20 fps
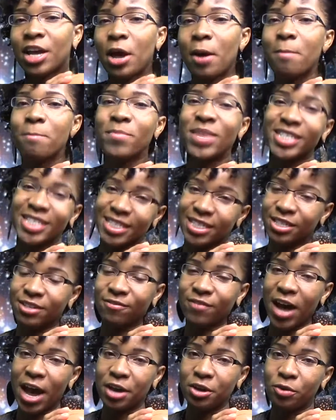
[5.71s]

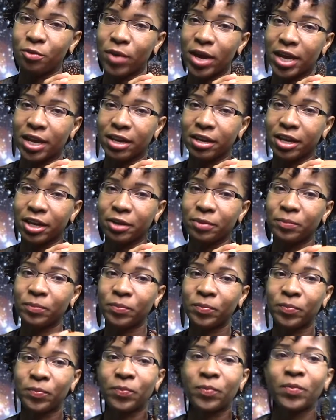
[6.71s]
Mrs.Divine Awakening.
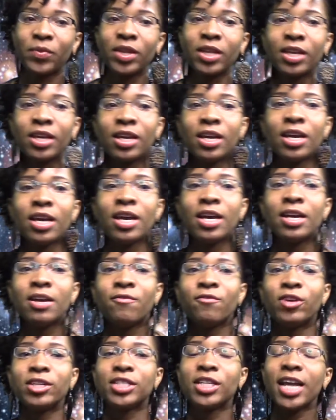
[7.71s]

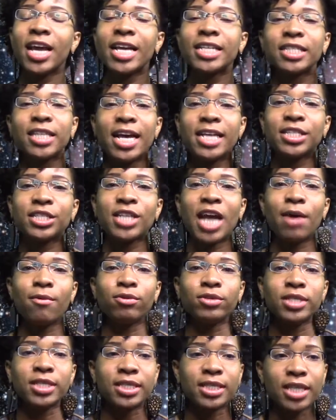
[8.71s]
For today's lesson, I will
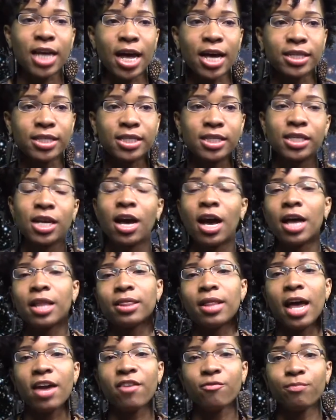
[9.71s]
discuss a life